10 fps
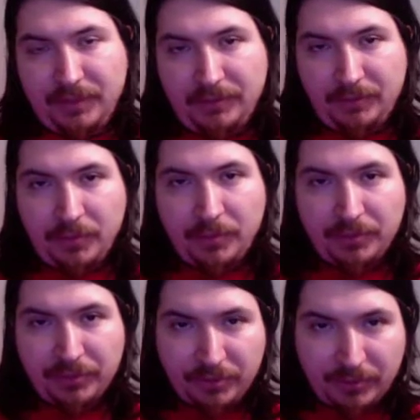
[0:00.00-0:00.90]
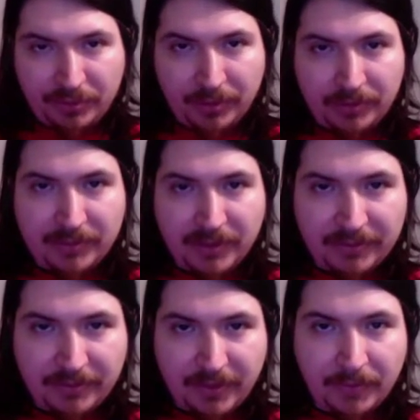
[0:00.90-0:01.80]
If we were pursuing what's best
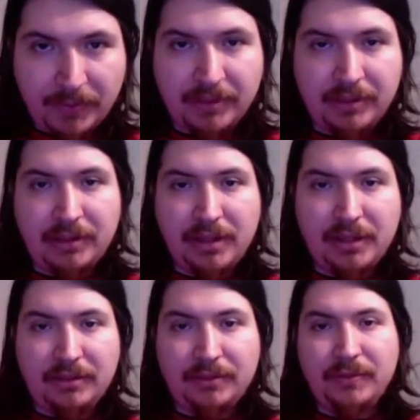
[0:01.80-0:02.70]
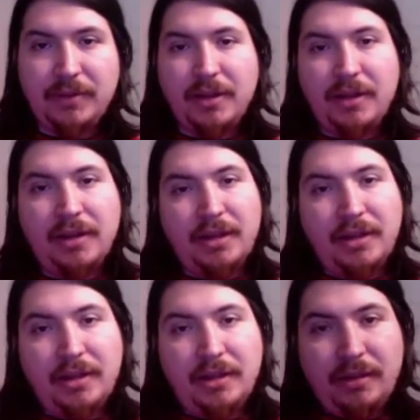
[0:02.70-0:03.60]
for everyone, the collective,
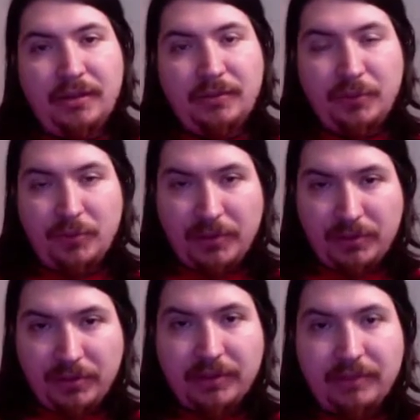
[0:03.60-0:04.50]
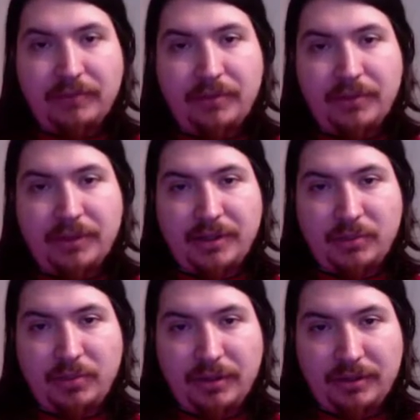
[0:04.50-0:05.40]
we would be looking for those kind
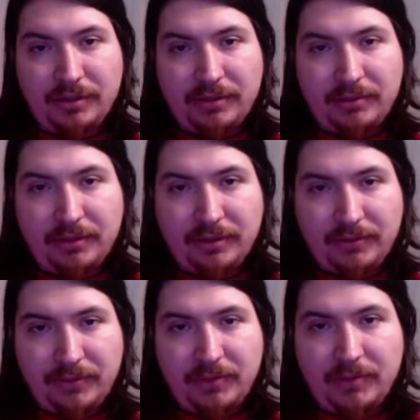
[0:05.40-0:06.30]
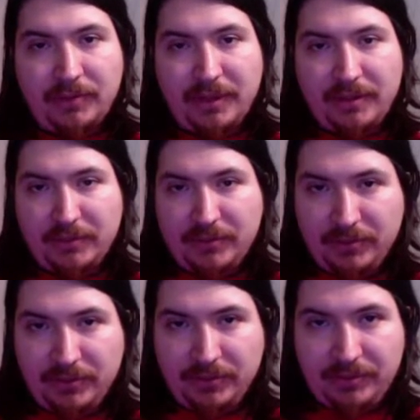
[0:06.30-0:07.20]
of points, looking for those kind of
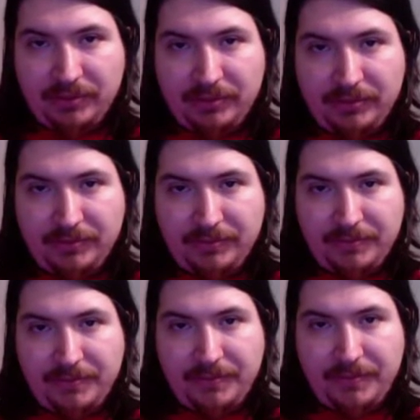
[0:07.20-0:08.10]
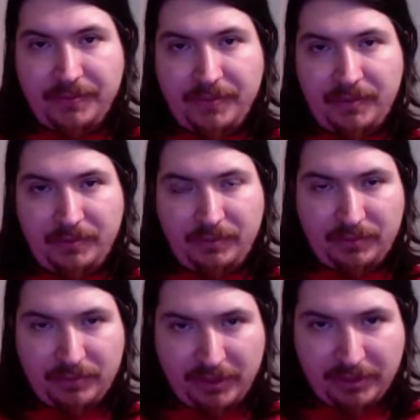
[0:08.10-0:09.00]
solutions,
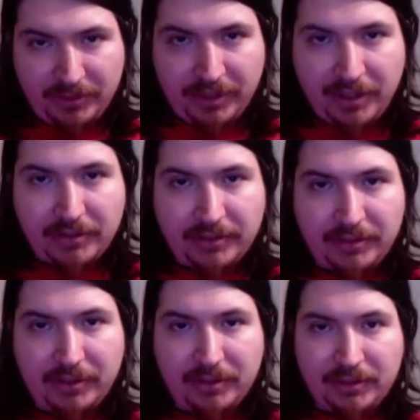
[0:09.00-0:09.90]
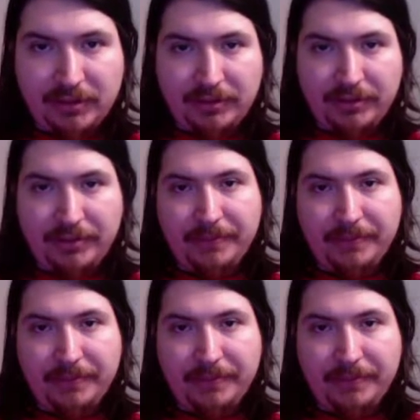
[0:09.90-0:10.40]
like education, technology.